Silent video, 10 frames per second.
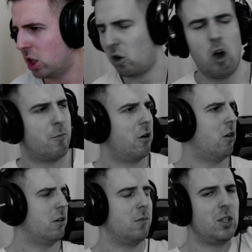oh,
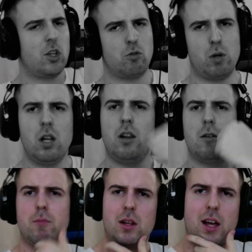bro, is it real?
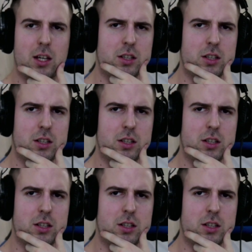Like,